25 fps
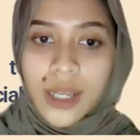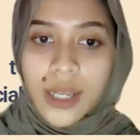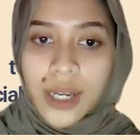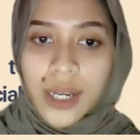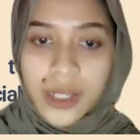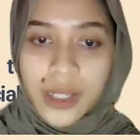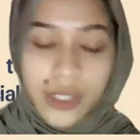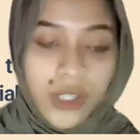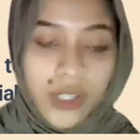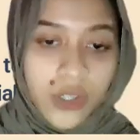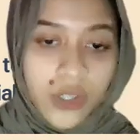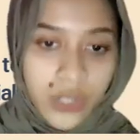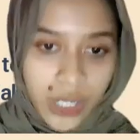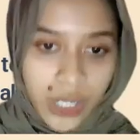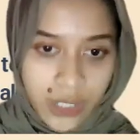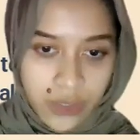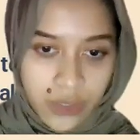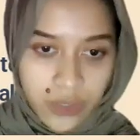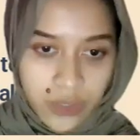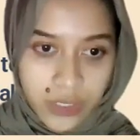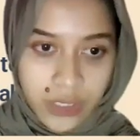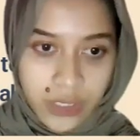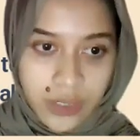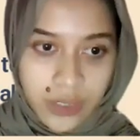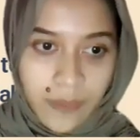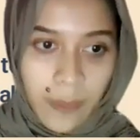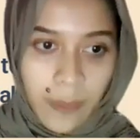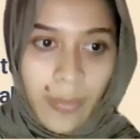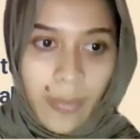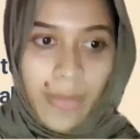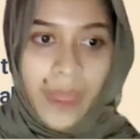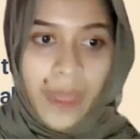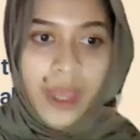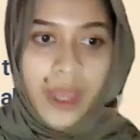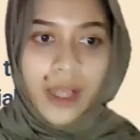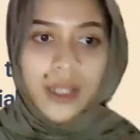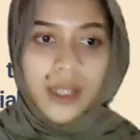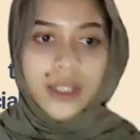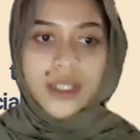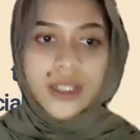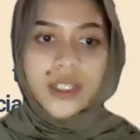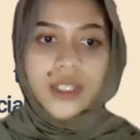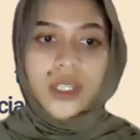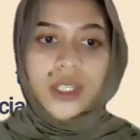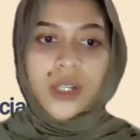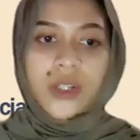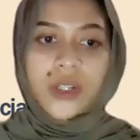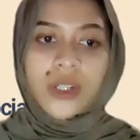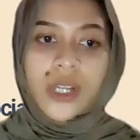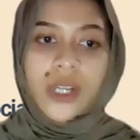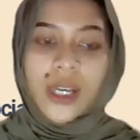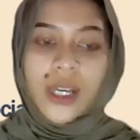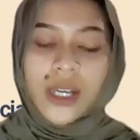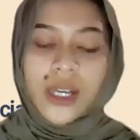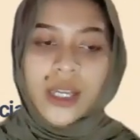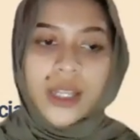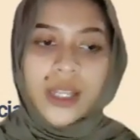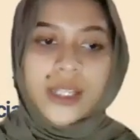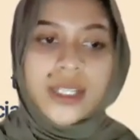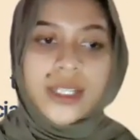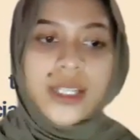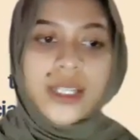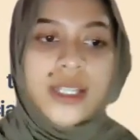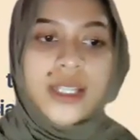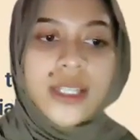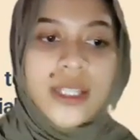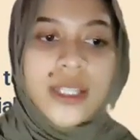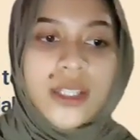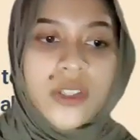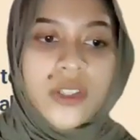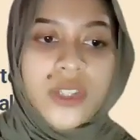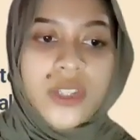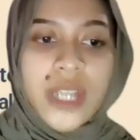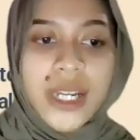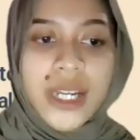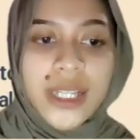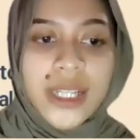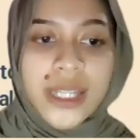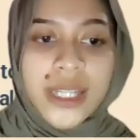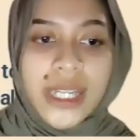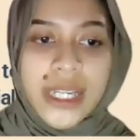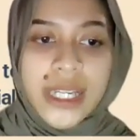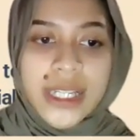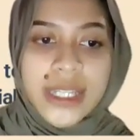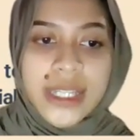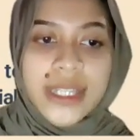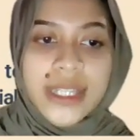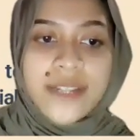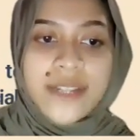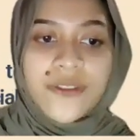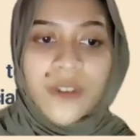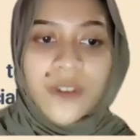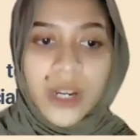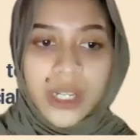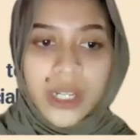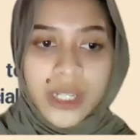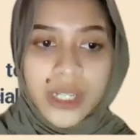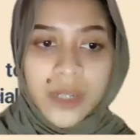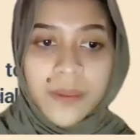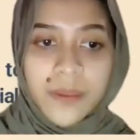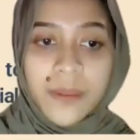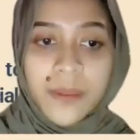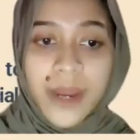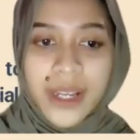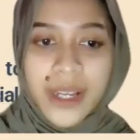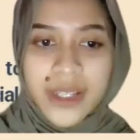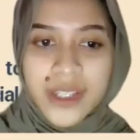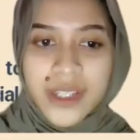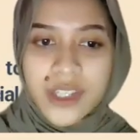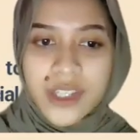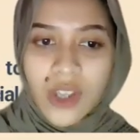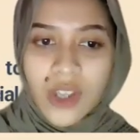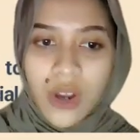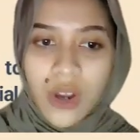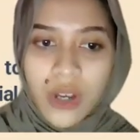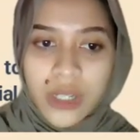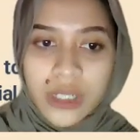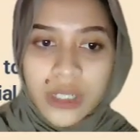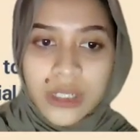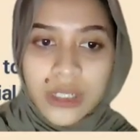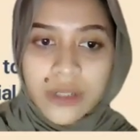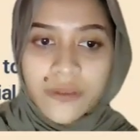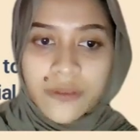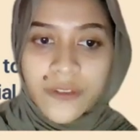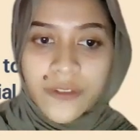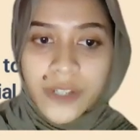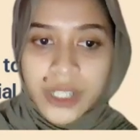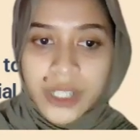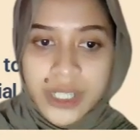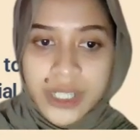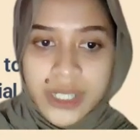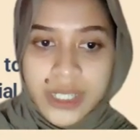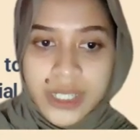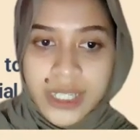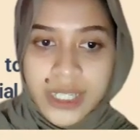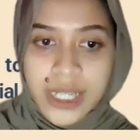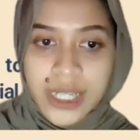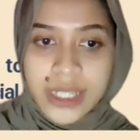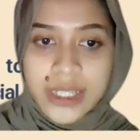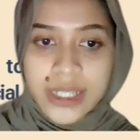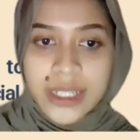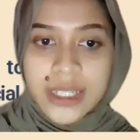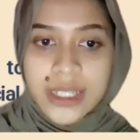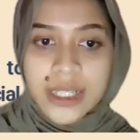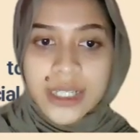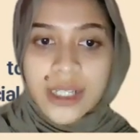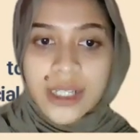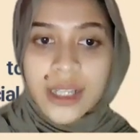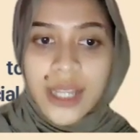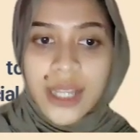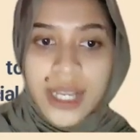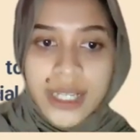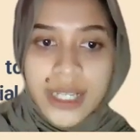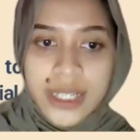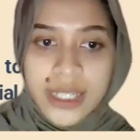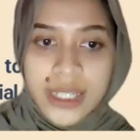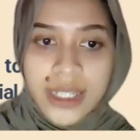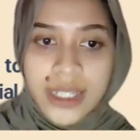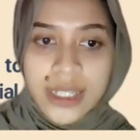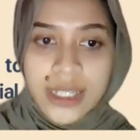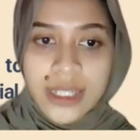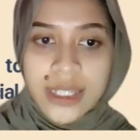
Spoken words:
heterogeneous. So this is society is divided based on first is class